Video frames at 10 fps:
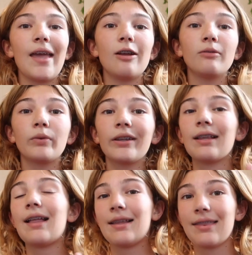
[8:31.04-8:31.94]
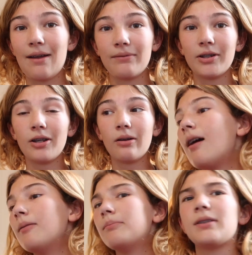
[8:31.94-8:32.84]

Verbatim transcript: They really like that video, um,